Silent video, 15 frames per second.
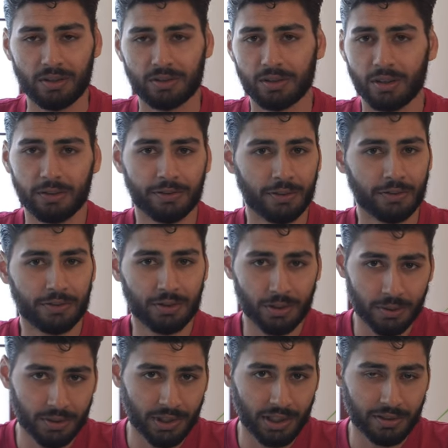so if you've
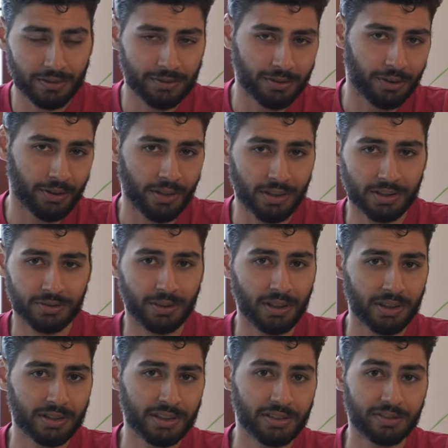tuned in for this
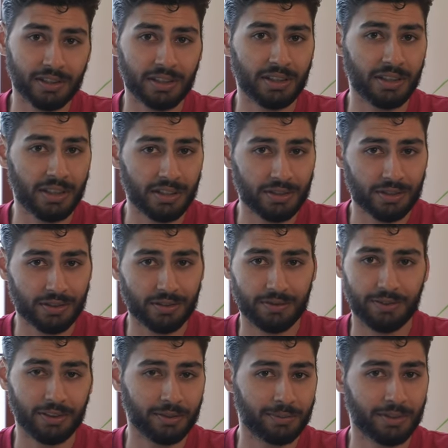relatively niche
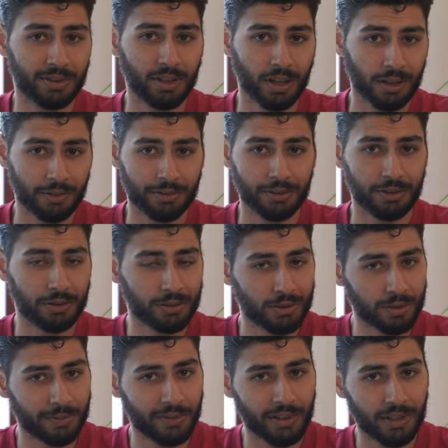film photography
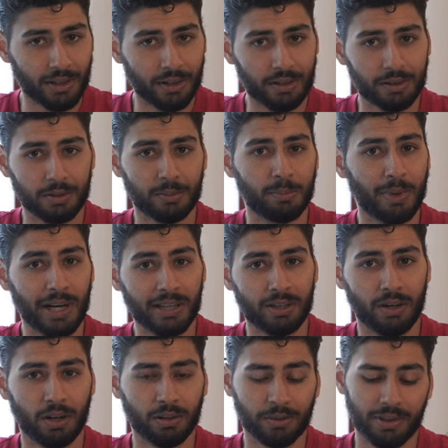YouTube video, you might
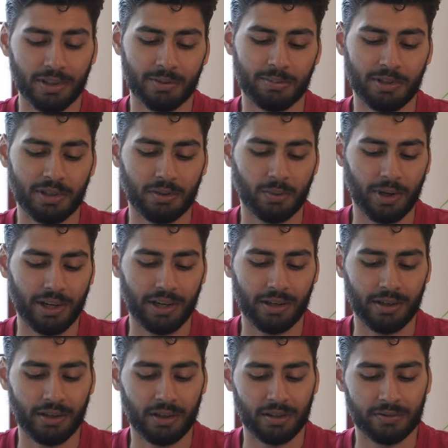already be
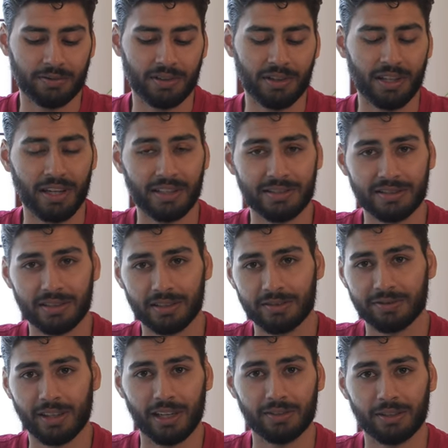aware of the
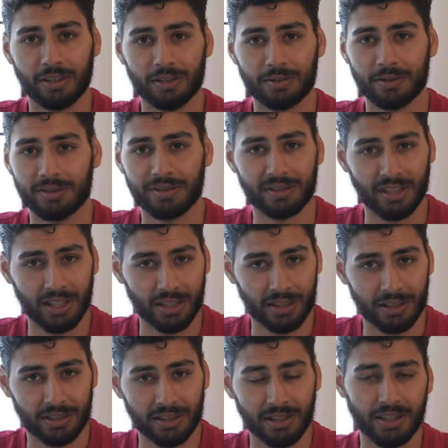NC500
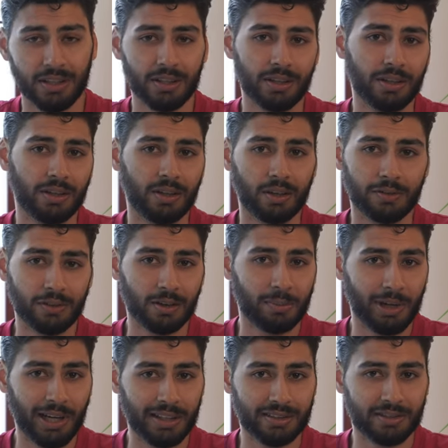saga over the
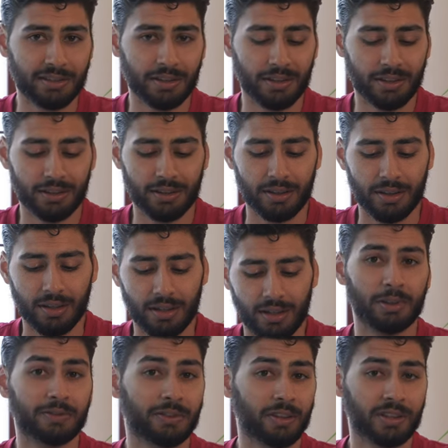past year,
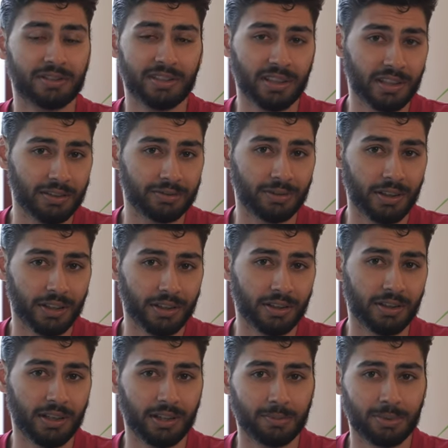but for the sake of
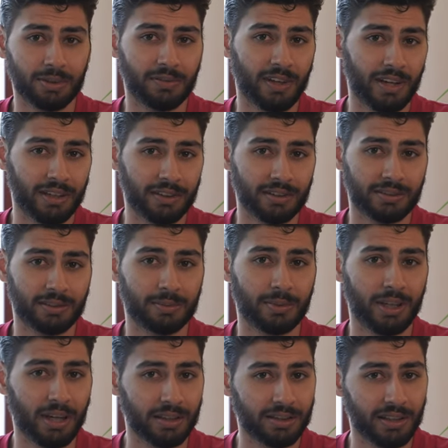record and providing some
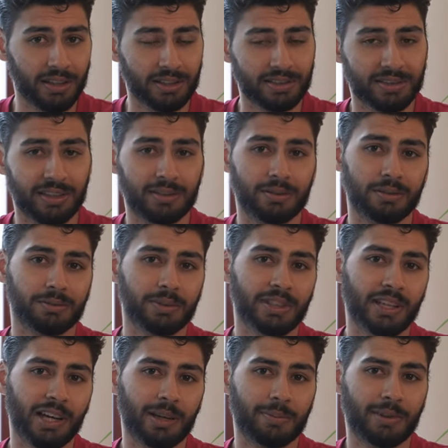context, I will
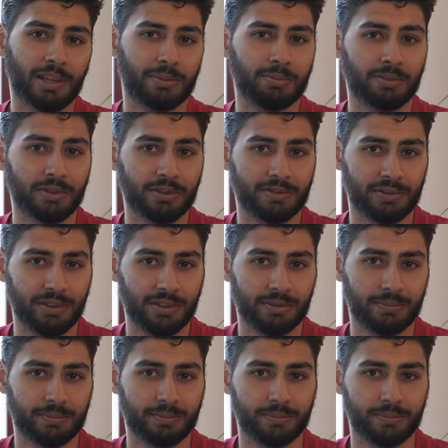recap that briefly.